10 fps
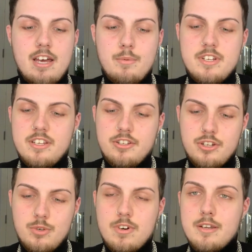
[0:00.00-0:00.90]
I wanted a
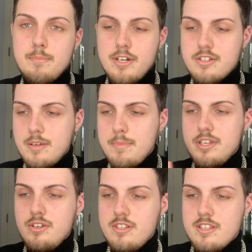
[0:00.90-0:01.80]
new one because I've
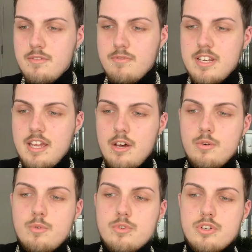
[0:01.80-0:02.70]
been using some really
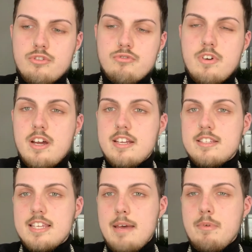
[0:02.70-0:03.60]
old, dry,
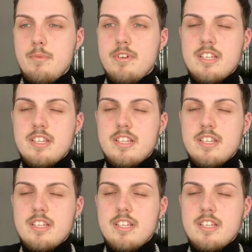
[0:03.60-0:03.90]
scabby ones.